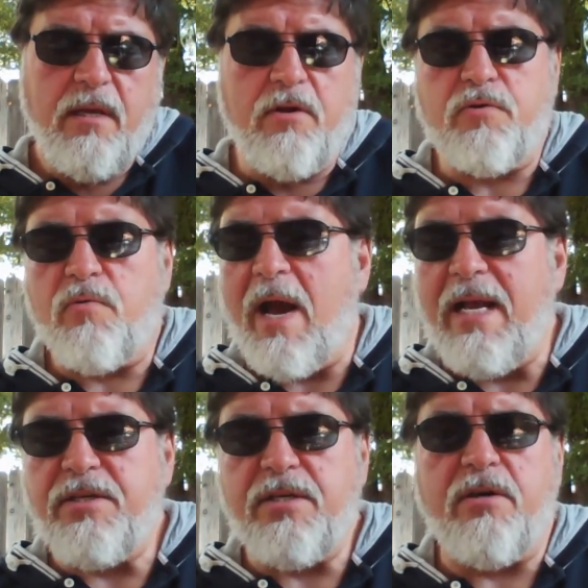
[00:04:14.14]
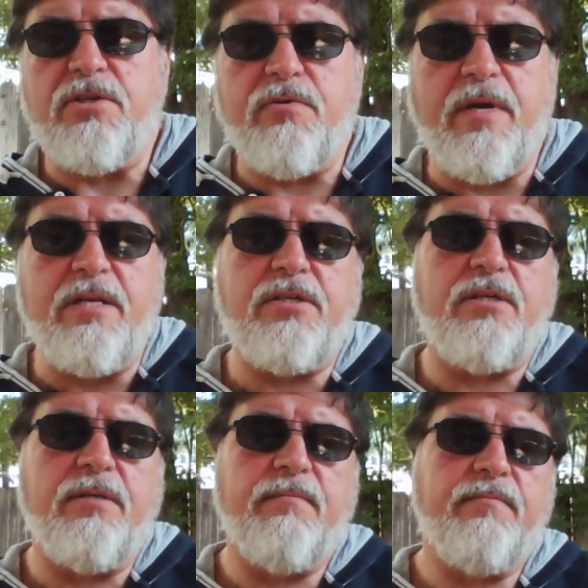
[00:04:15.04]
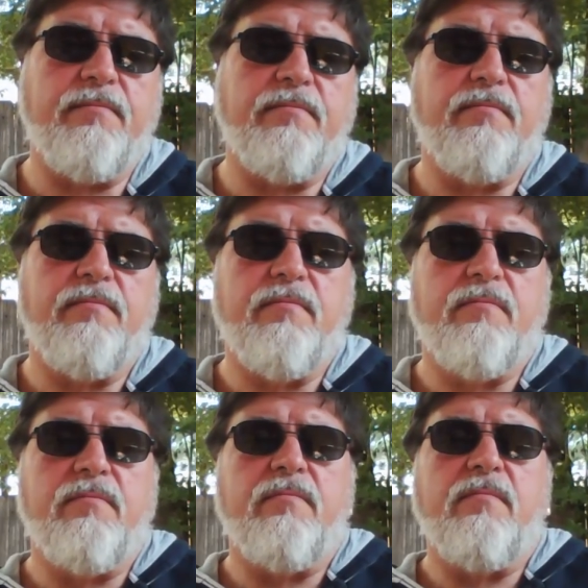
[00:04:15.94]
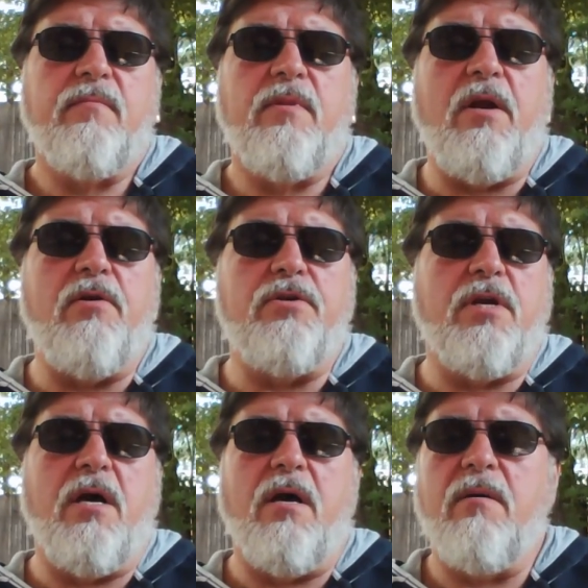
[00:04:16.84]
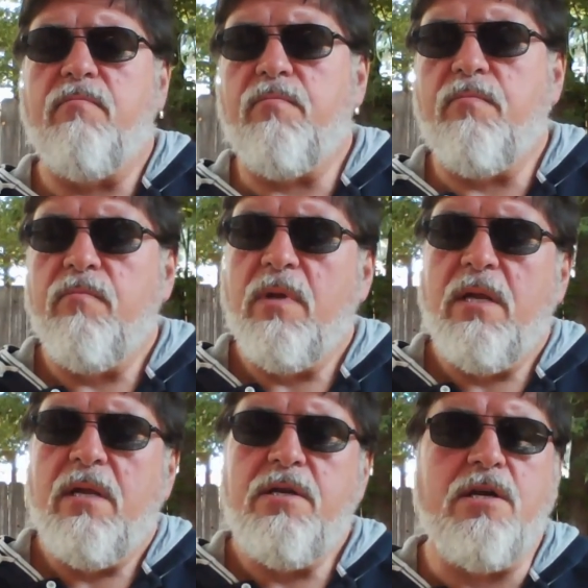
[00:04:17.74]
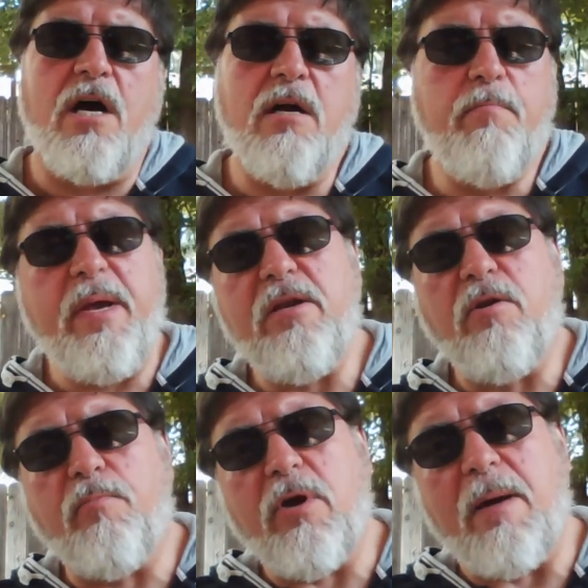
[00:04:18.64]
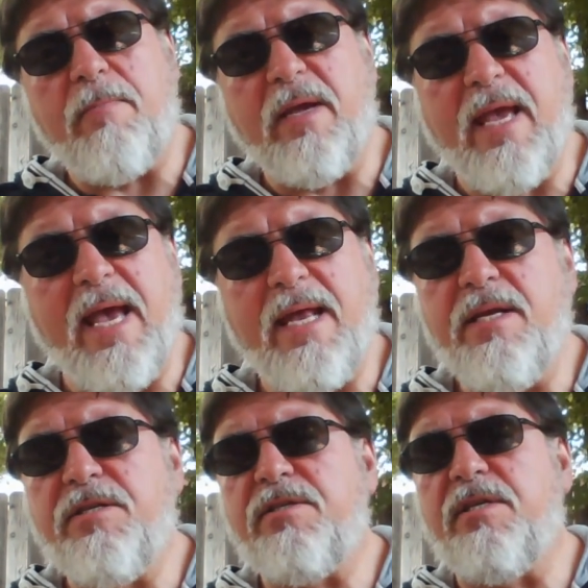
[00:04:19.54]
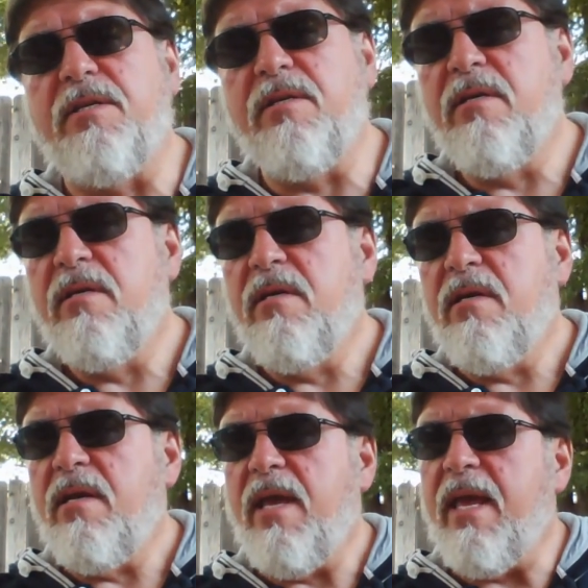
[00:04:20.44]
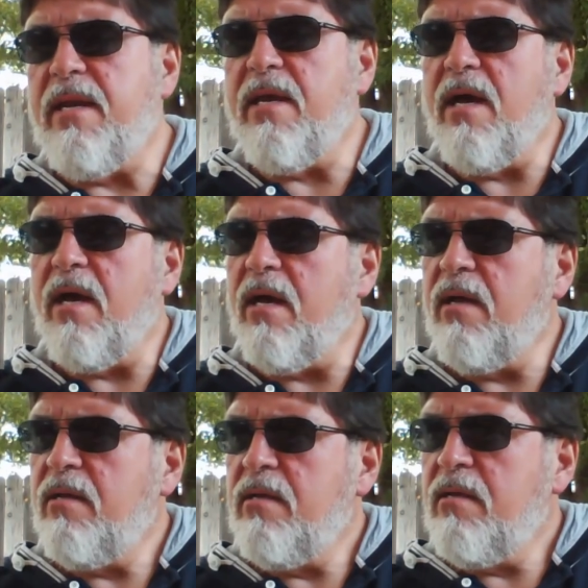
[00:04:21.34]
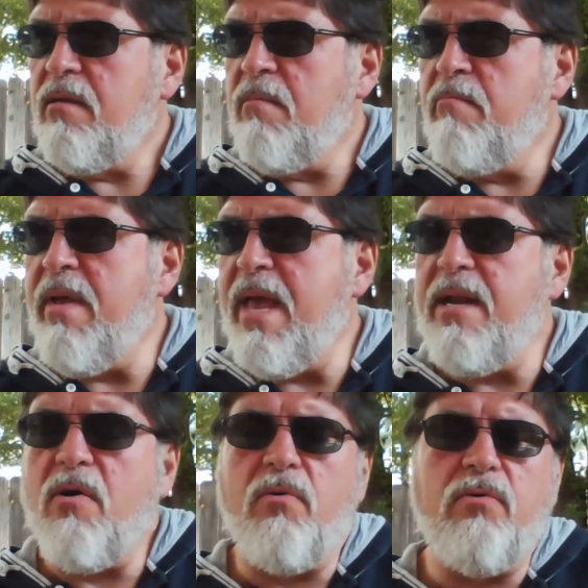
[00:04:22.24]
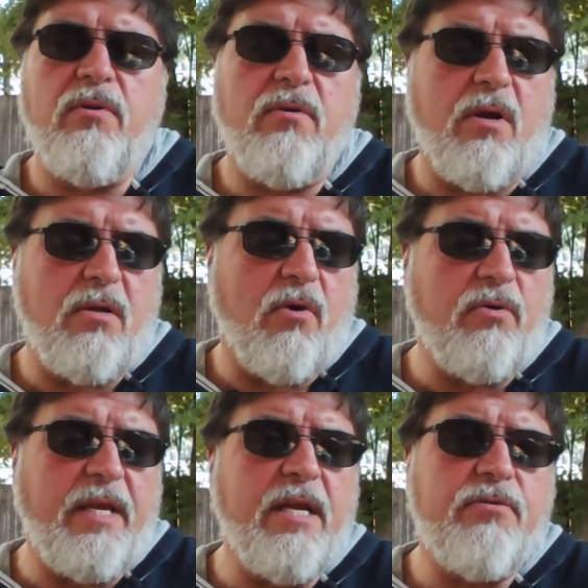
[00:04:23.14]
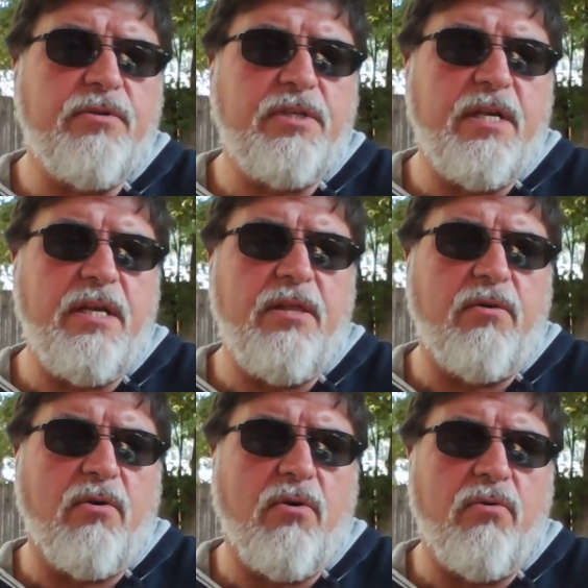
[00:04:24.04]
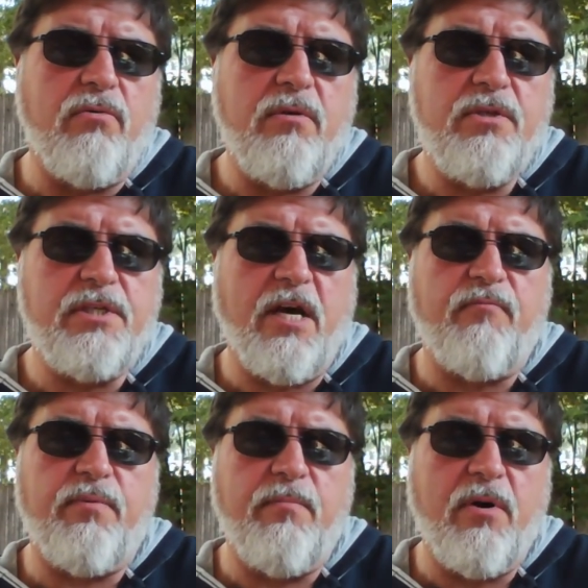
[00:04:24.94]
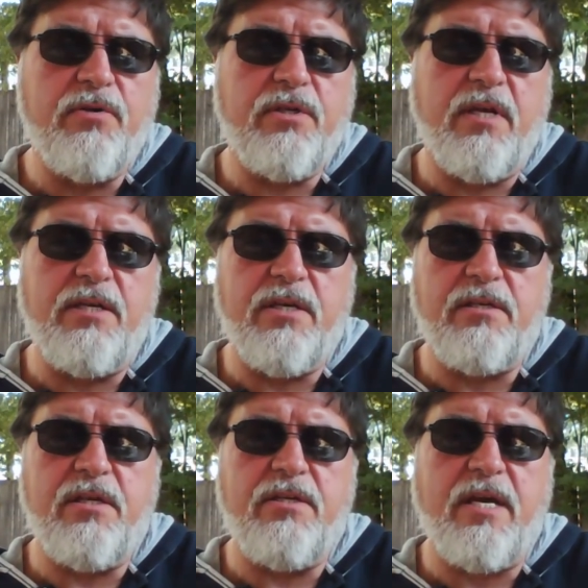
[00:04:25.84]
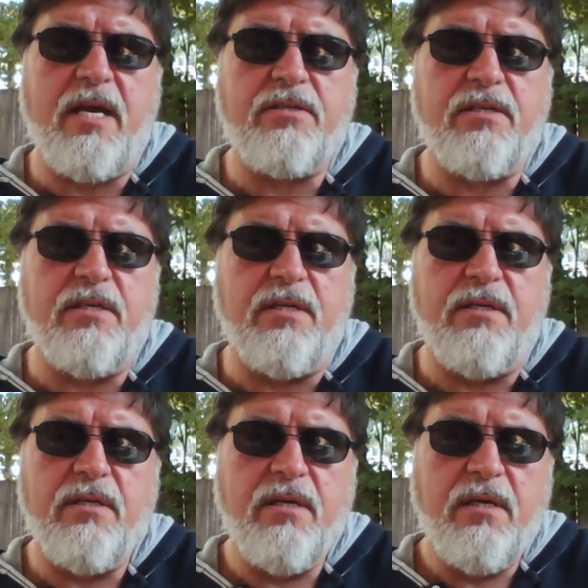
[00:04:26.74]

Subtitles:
There's riots in our streets. There's dung beetle propagandists and men only interested in their own self-promotion, like Jesse Jackson